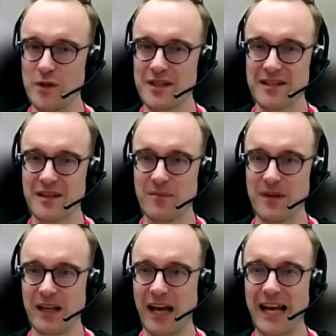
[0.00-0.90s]
Was that
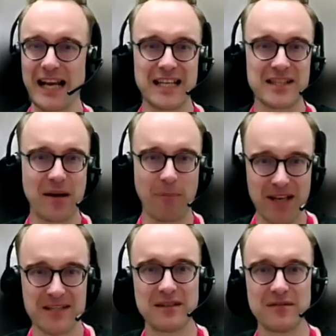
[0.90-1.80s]
something, I guess I'm
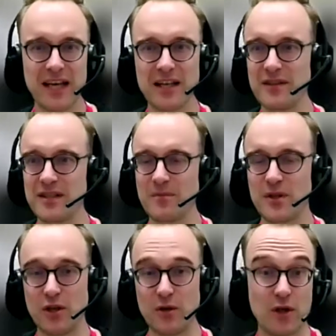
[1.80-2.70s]
guessing Veda is
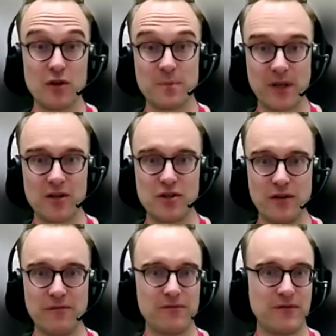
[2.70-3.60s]
something you use
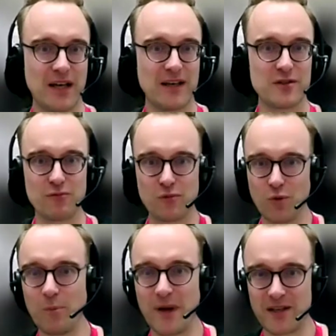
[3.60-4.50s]
because you feel as a
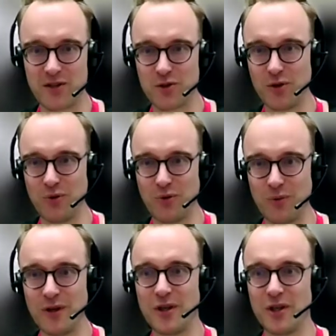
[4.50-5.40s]
rule-based
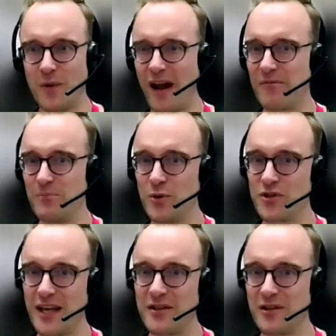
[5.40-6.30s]
tool, you have
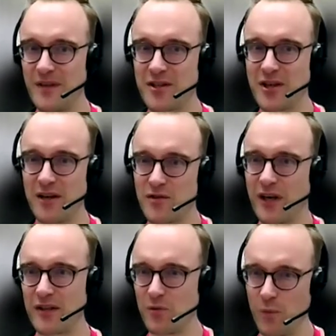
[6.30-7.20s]
more sense of its kind of
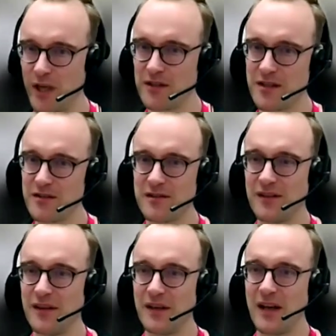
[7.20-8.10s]
strengths and weaknesses.